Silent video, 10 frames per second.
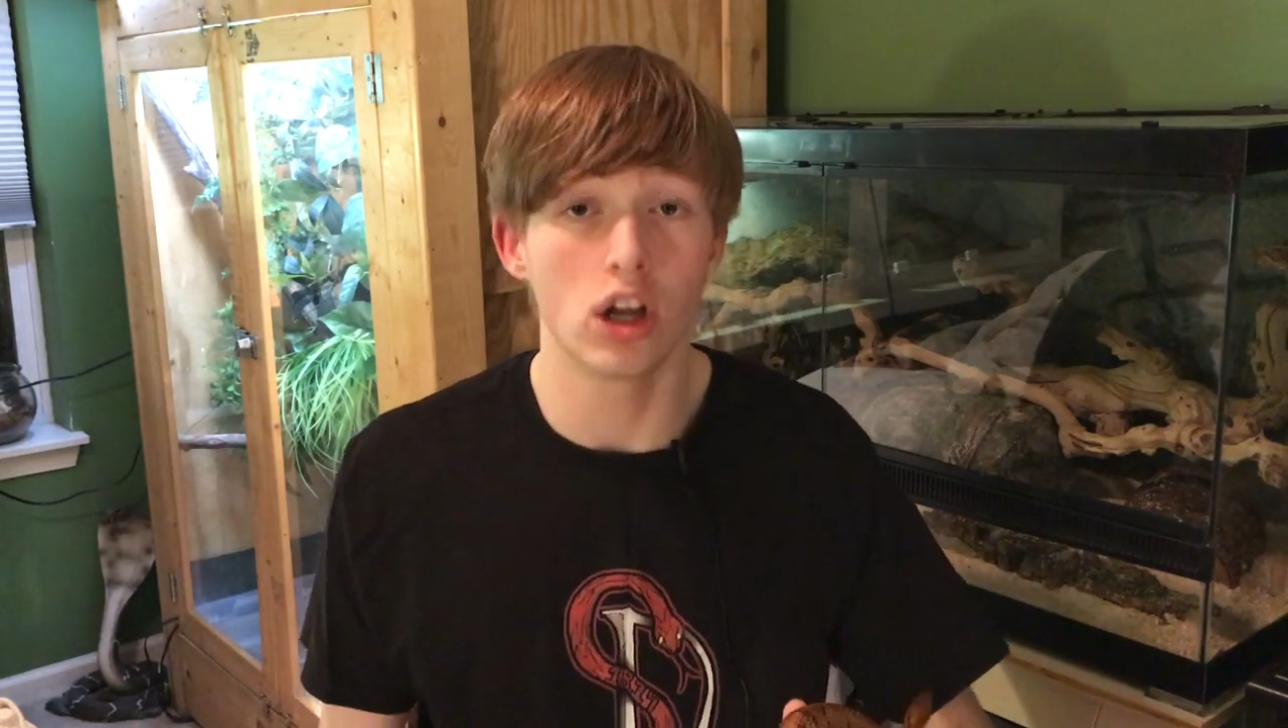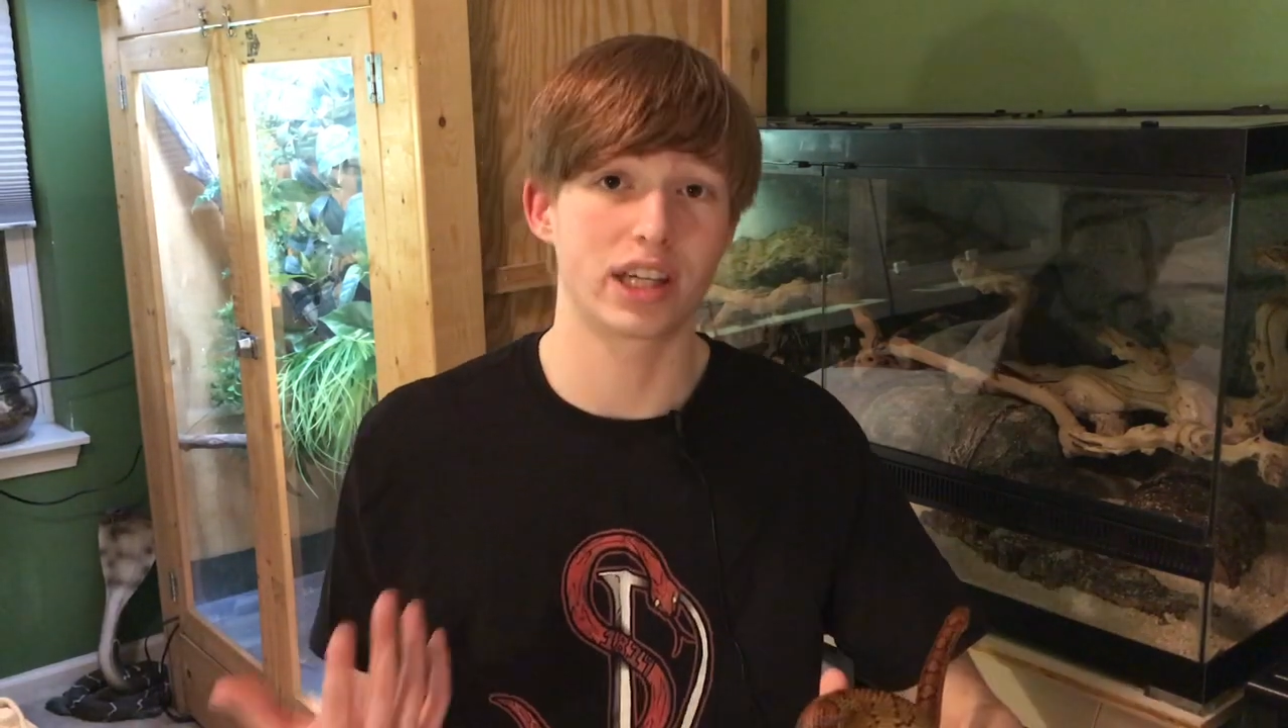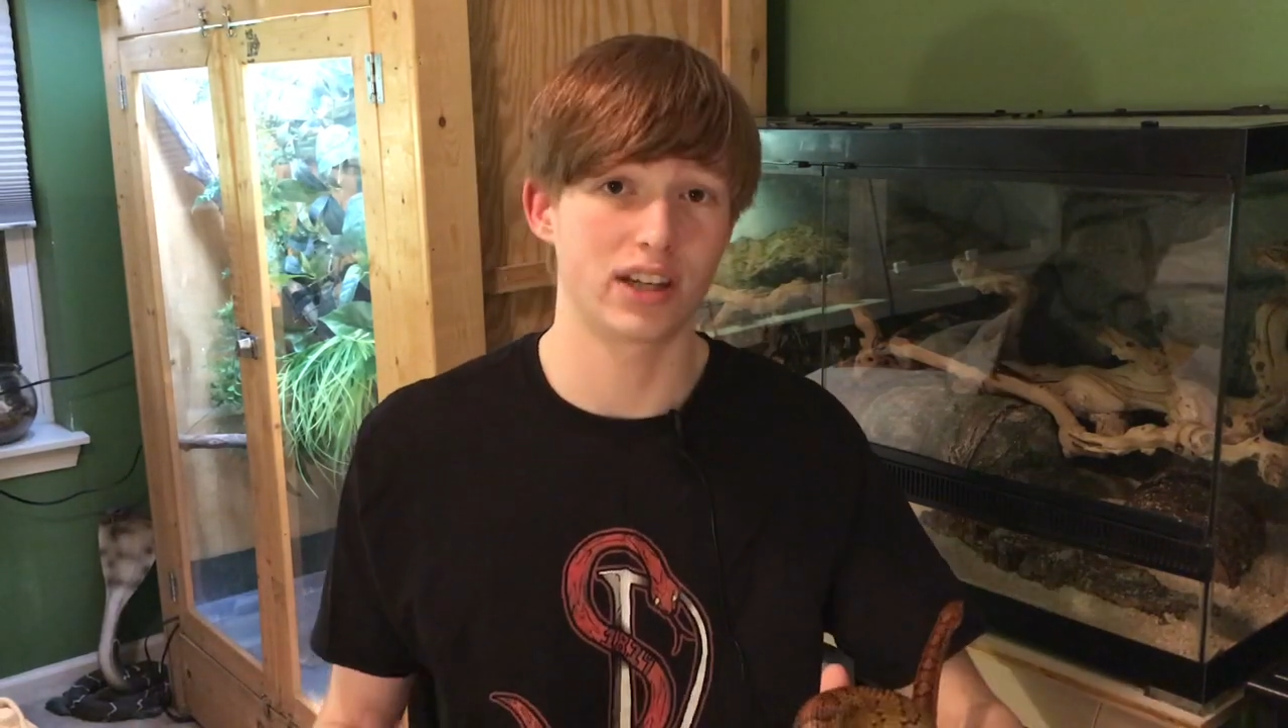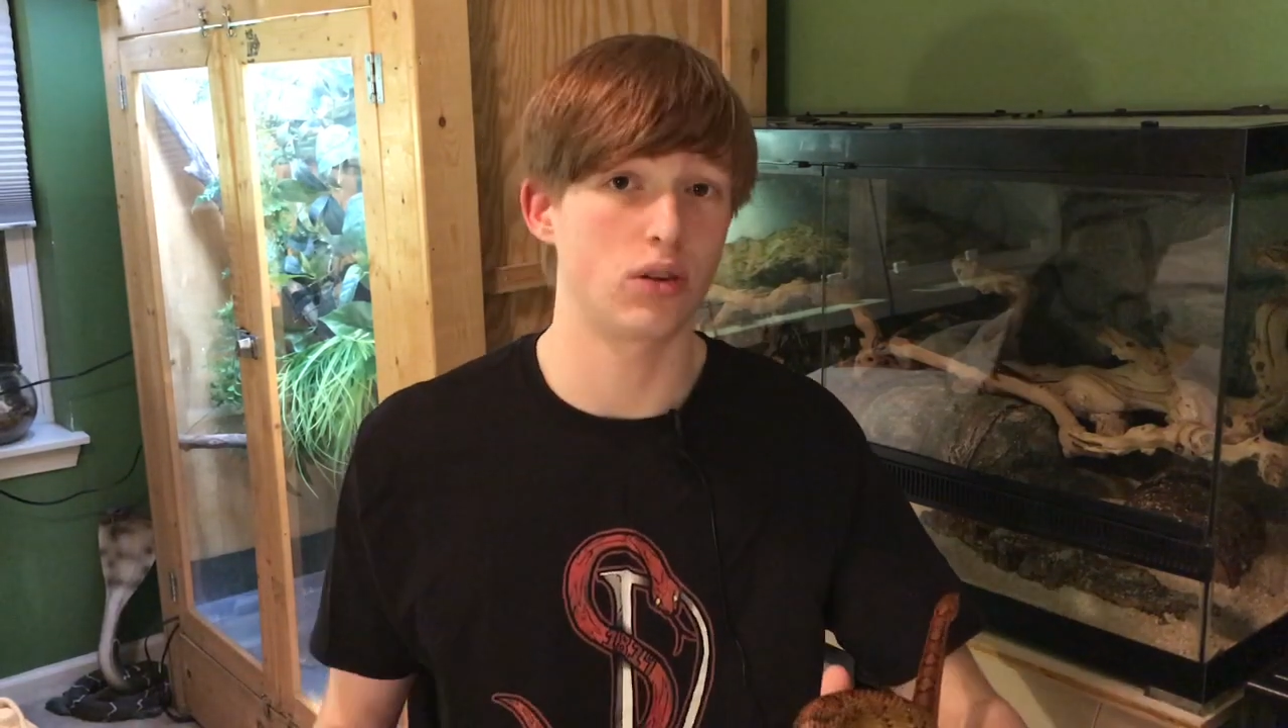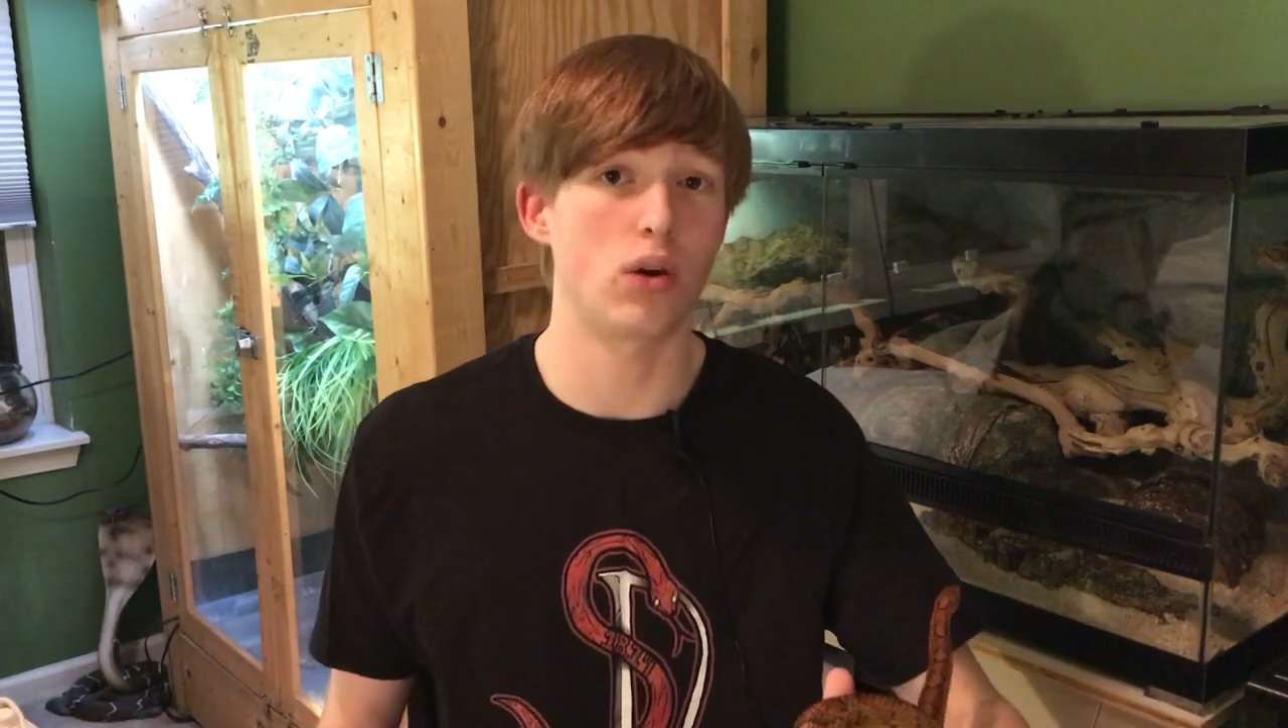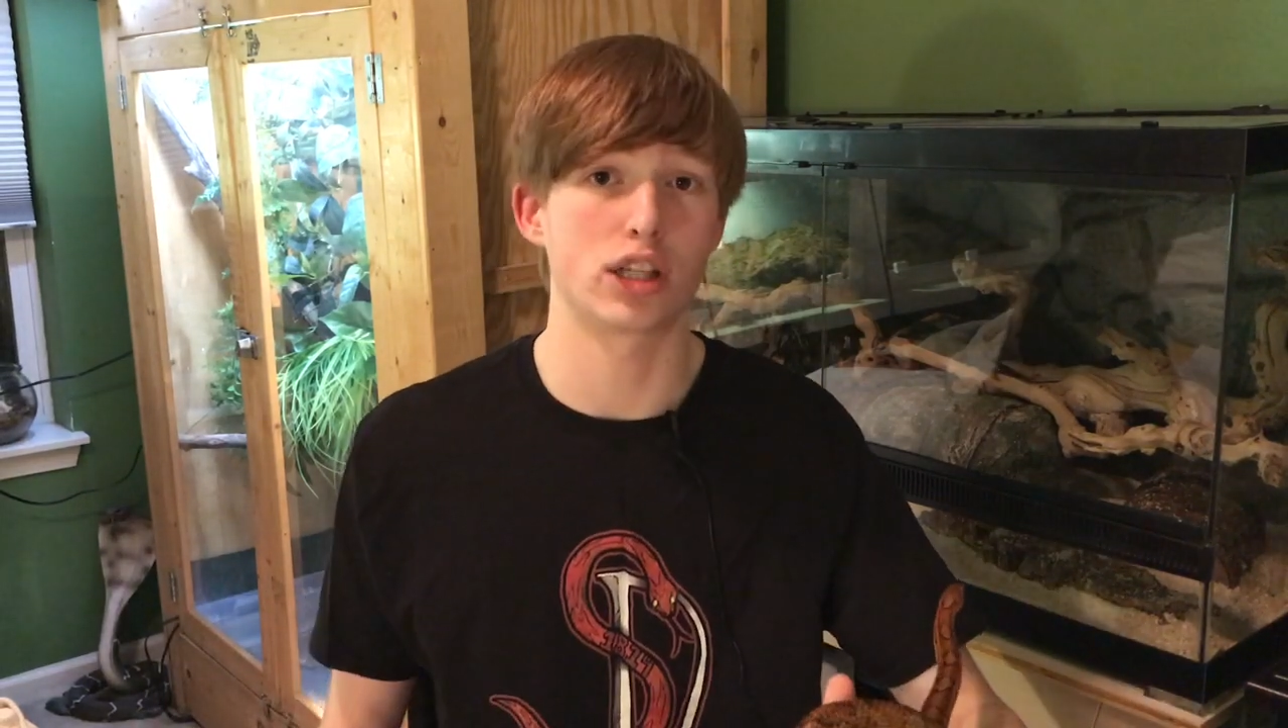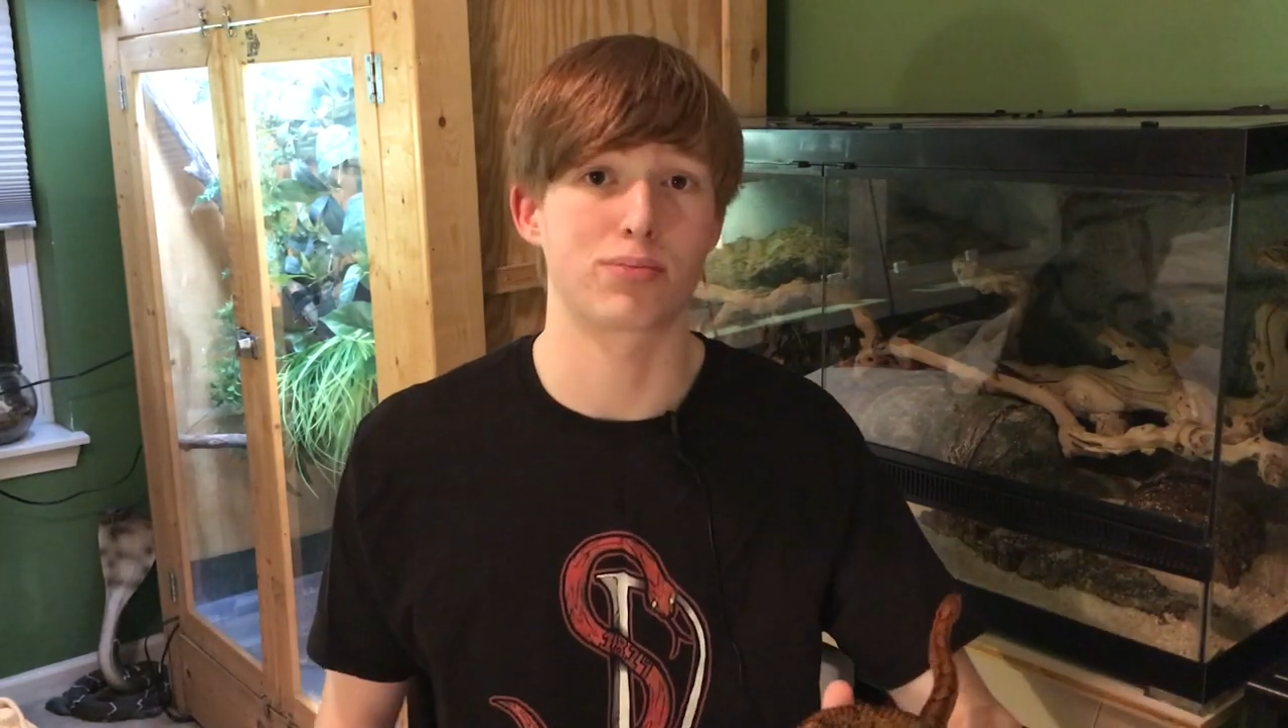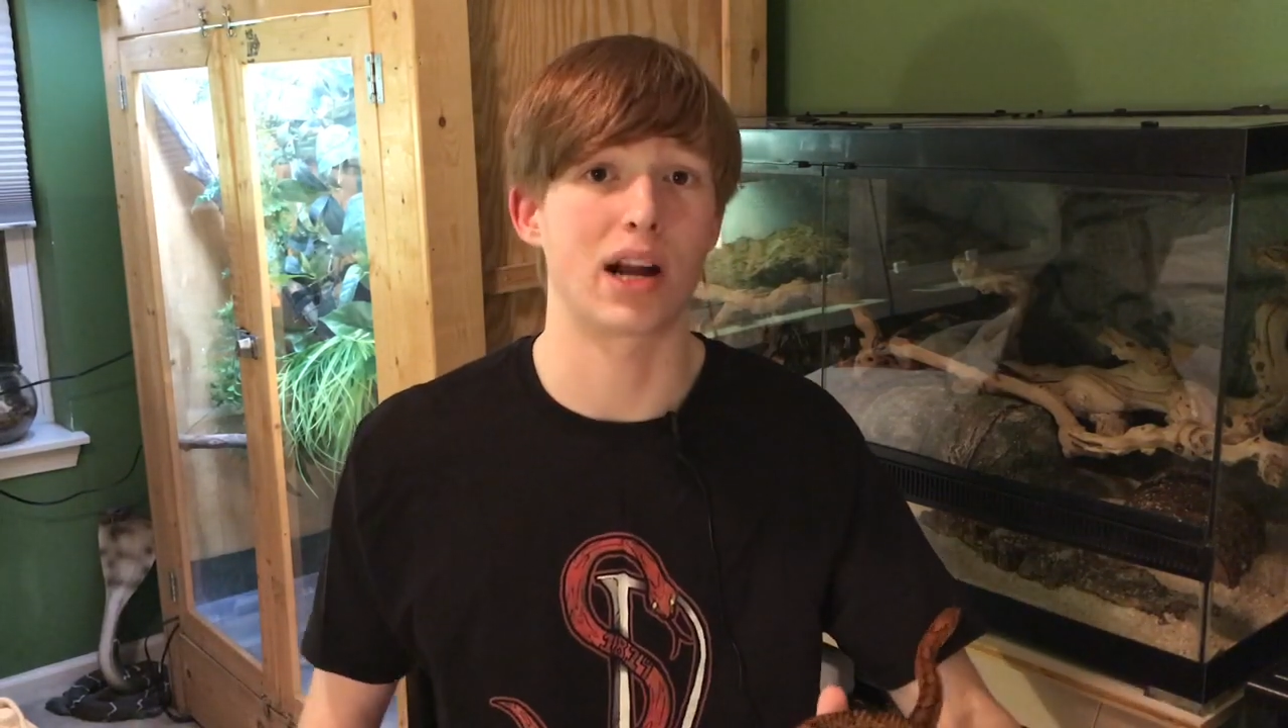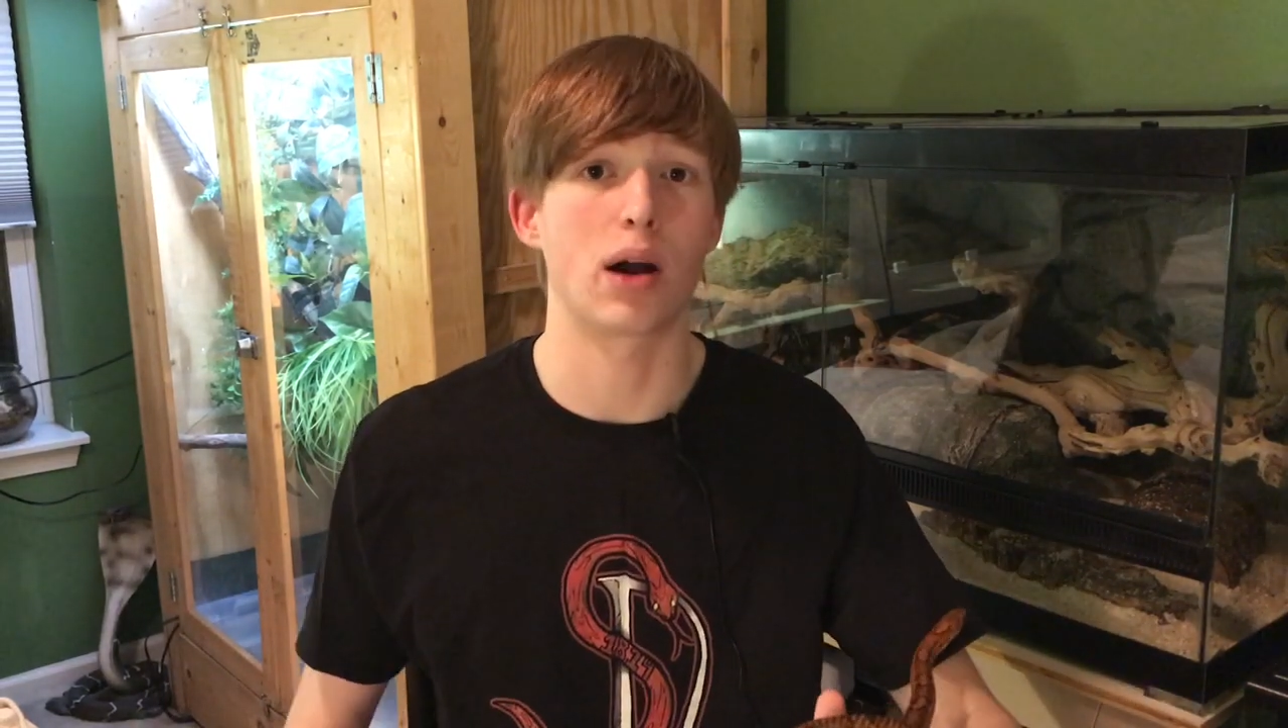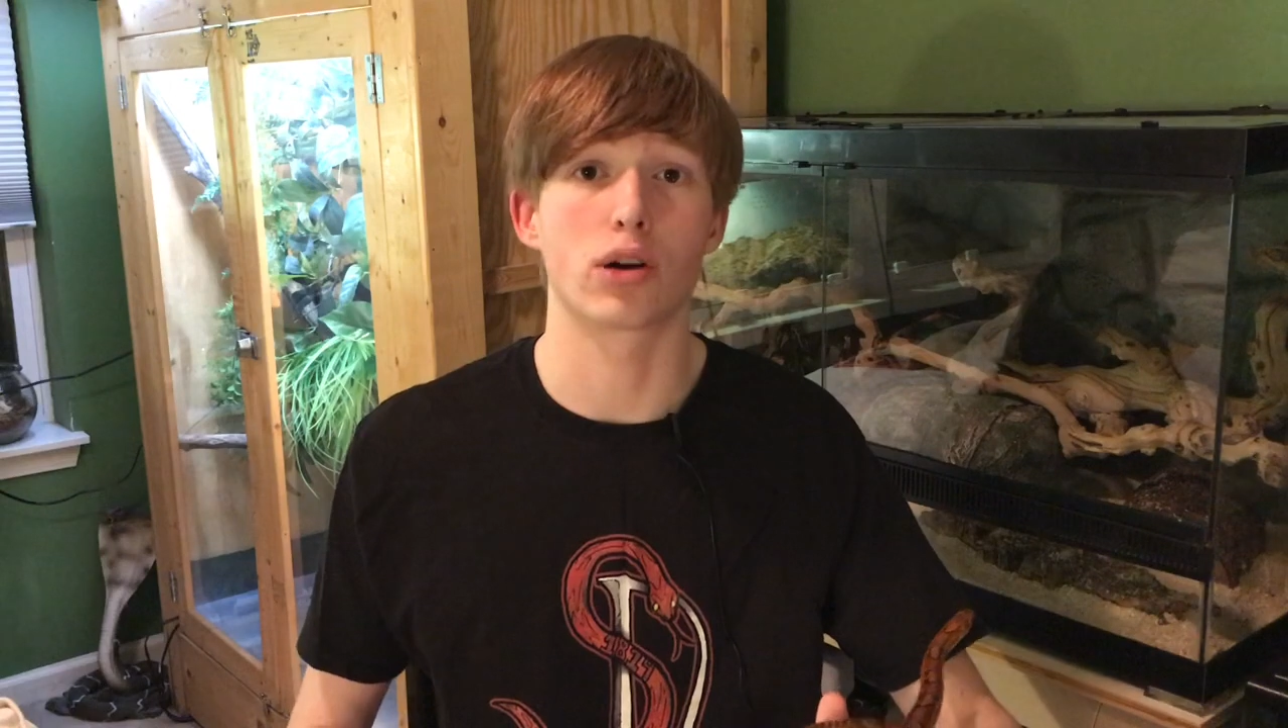Kilowatts
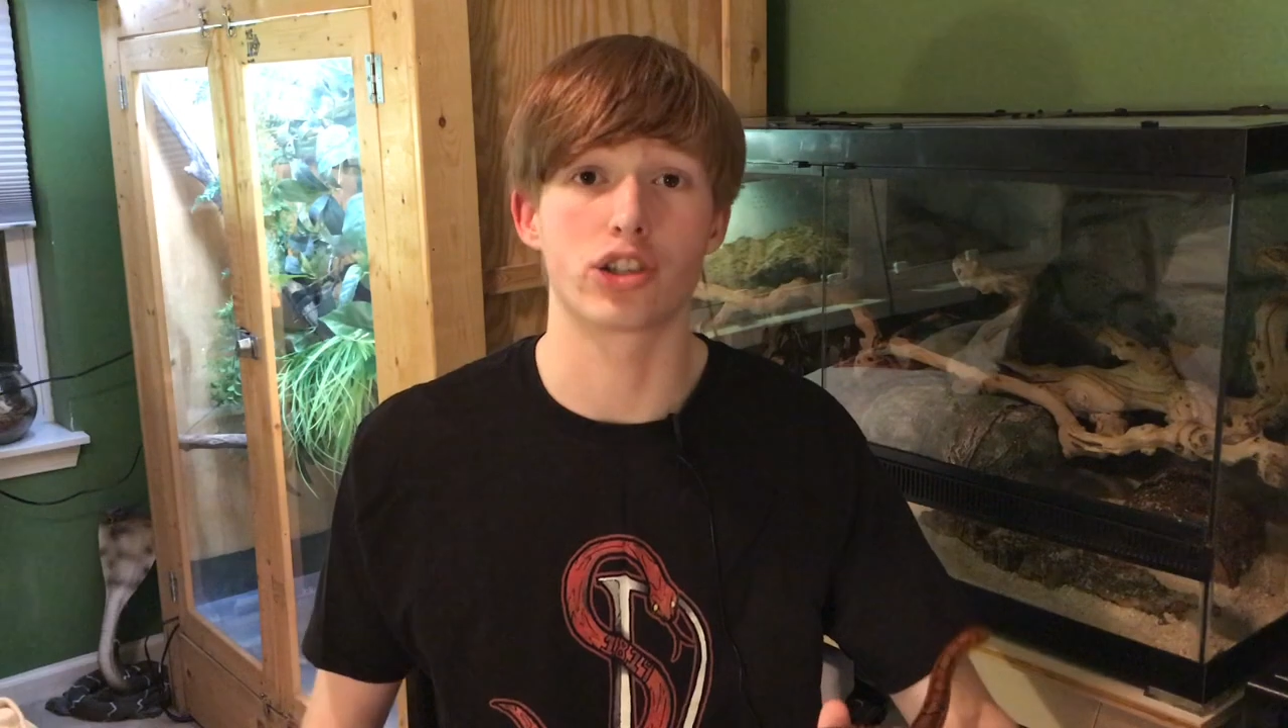per hour